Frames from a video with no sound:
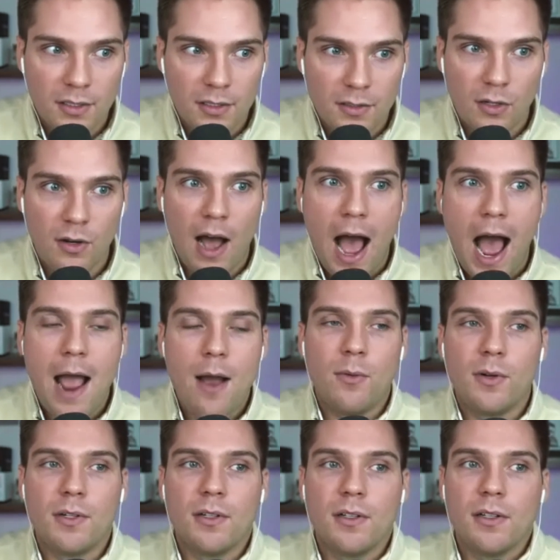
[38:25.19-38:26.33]
So I
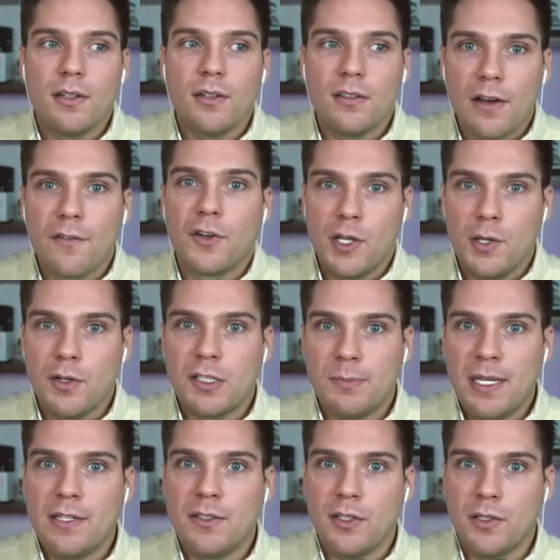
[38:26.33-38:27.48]
would love for you to
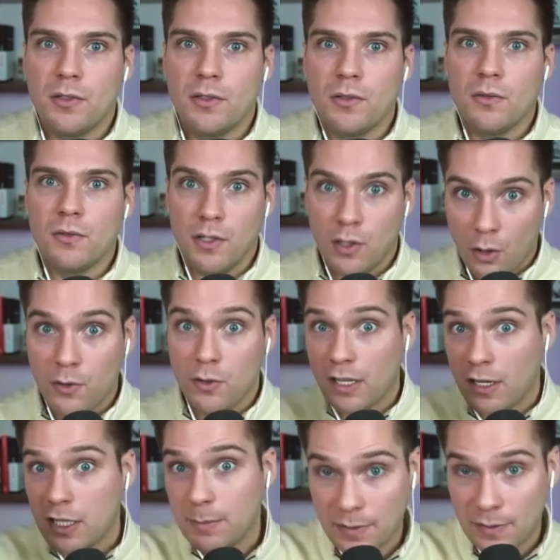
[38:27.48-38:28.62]
speak to your
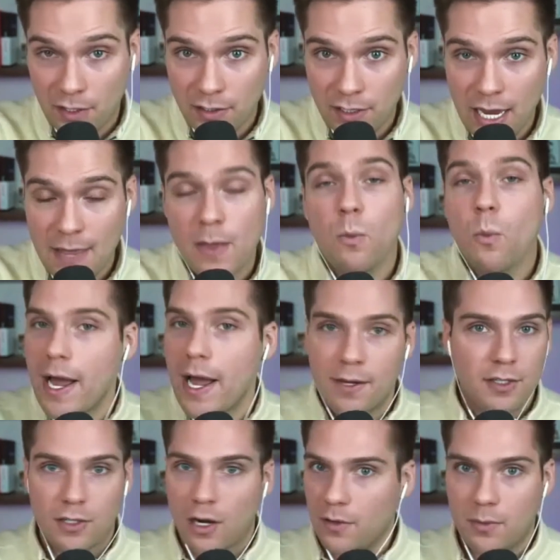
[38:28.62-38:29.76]
newsletter specifically, and then why you
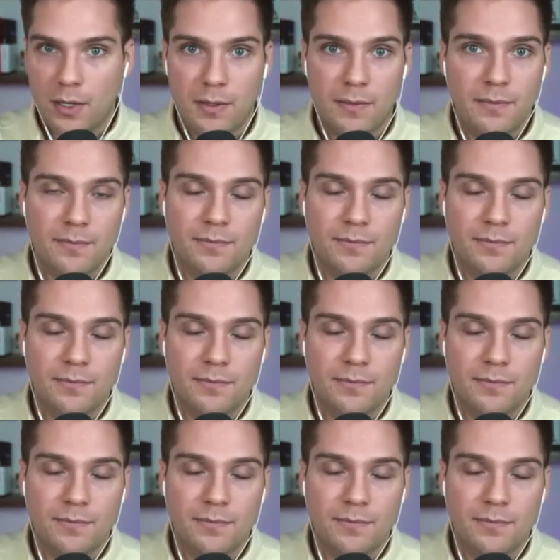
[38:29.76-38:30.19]
started one.